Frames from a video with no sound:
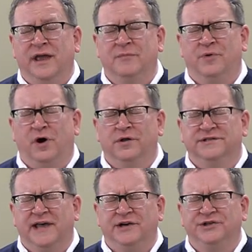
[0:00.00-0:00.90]
and
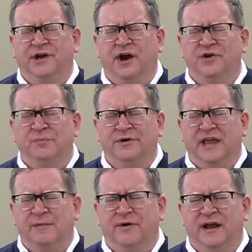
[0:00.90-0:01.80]
Paul is actually arguing
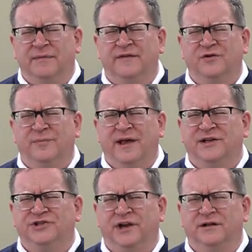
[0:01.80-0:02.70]
about Abraham. I'd have to go
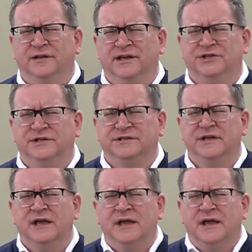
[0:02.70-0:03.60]
back and check Galatians.